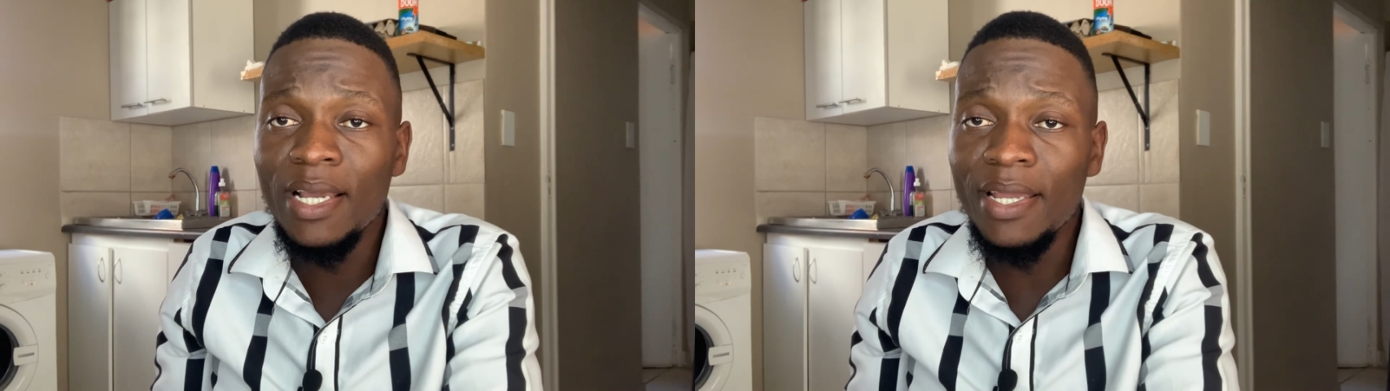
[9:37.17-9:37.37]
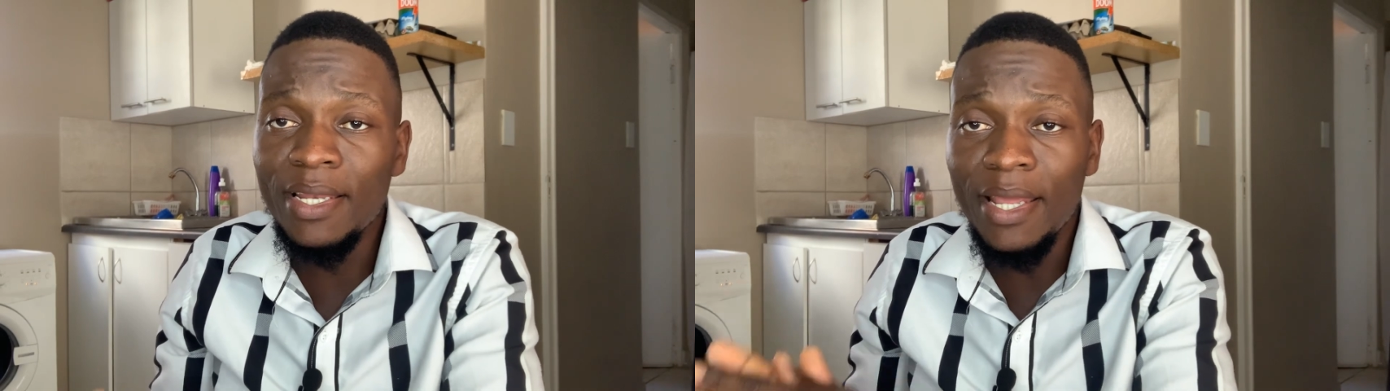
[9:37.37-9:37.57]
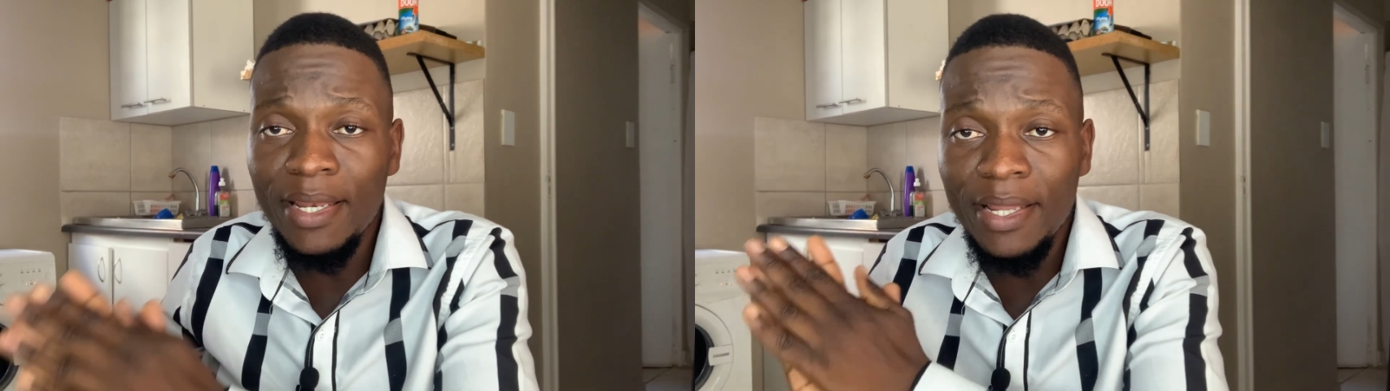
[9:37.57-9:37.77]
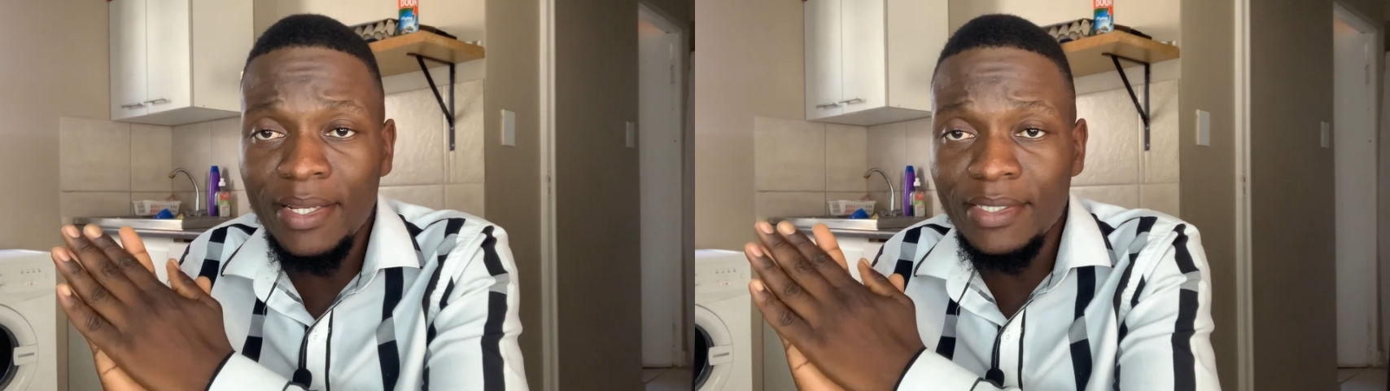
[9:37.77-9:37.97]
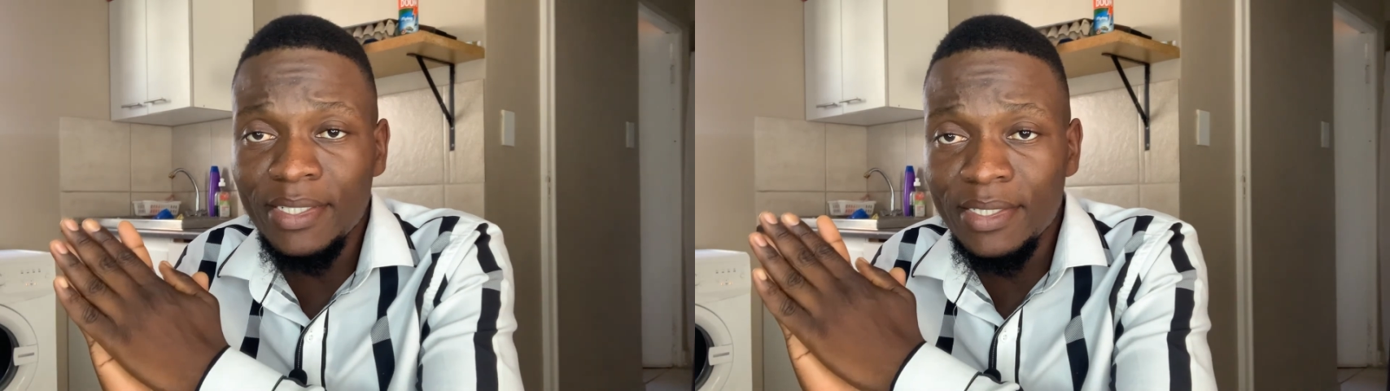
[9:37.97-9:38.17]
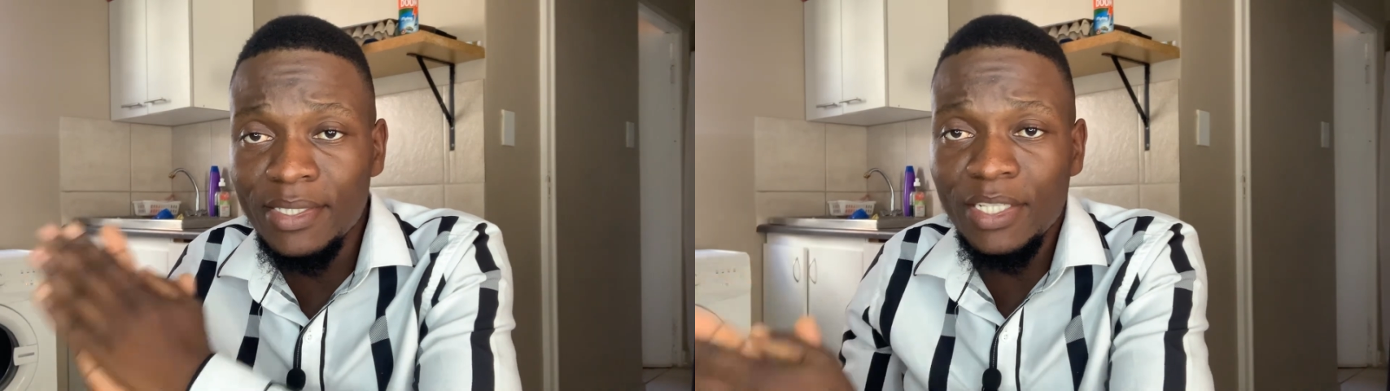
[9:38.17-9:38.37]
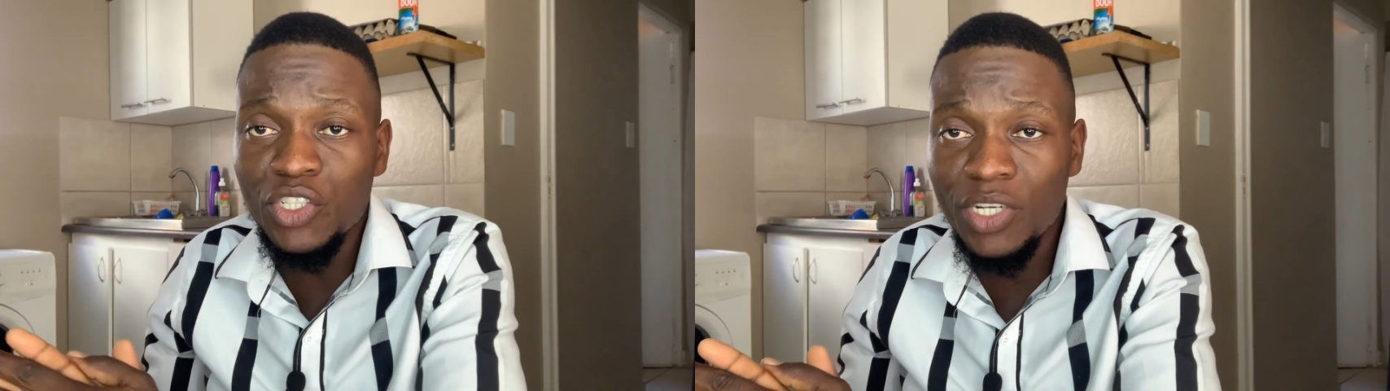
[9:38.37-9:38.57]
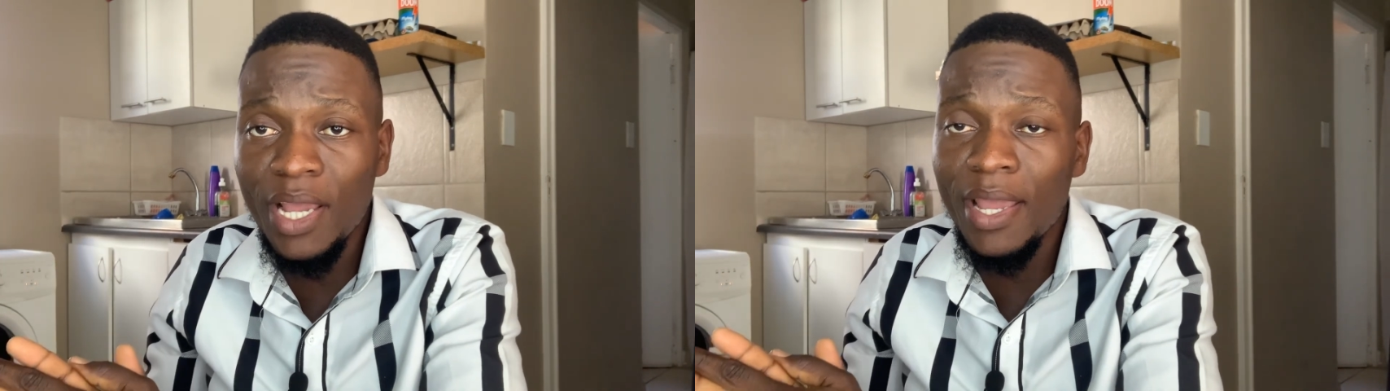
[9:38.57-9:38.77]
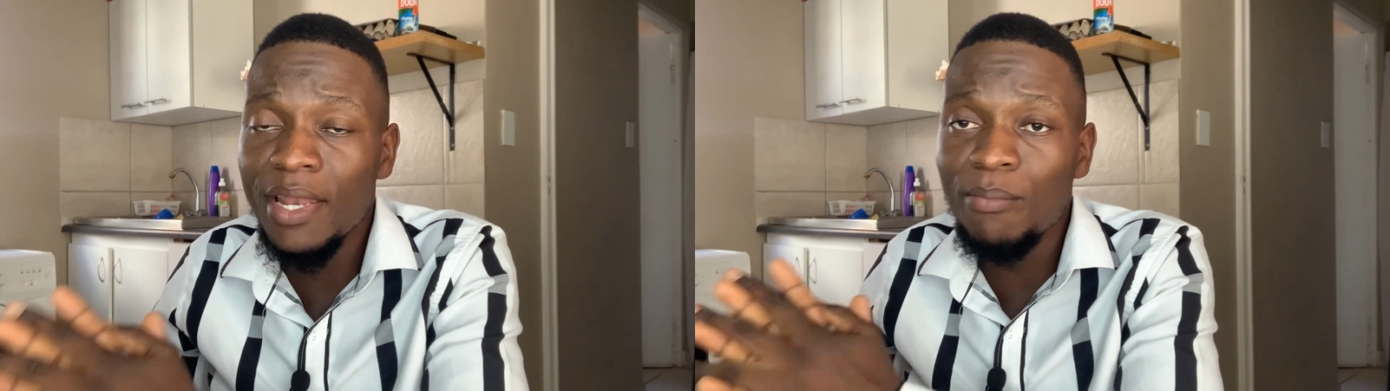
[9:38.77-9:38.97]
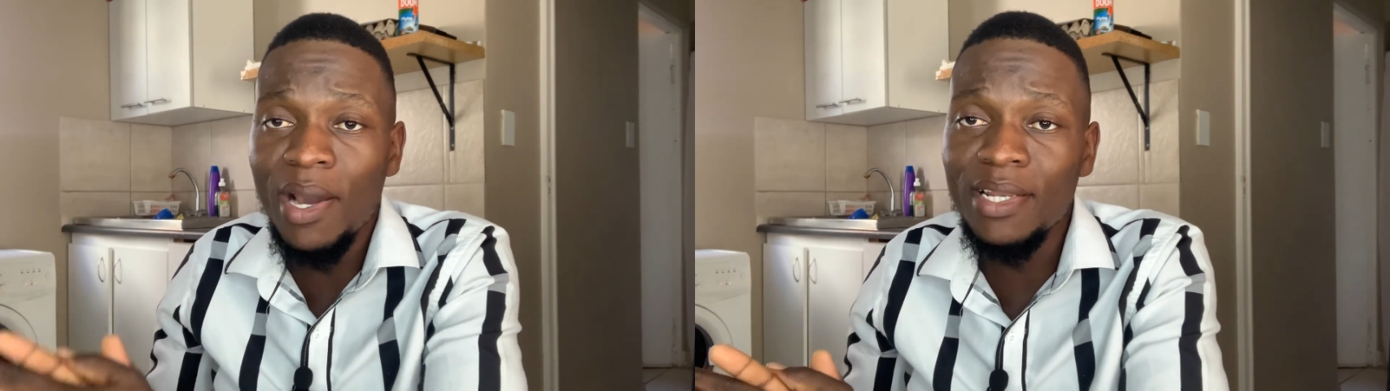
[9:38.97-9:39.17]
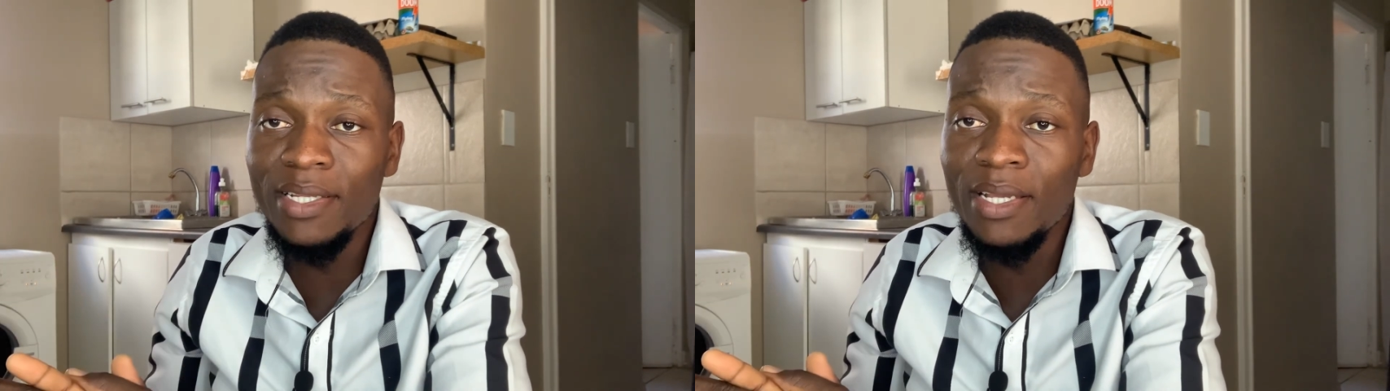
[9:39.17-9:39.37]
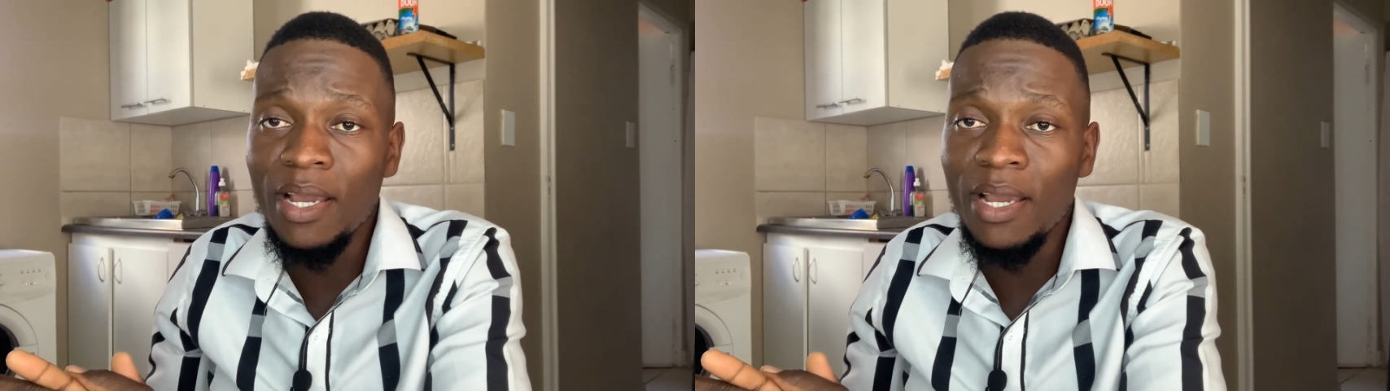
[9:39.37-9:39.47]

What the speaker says: in Niger and Mali.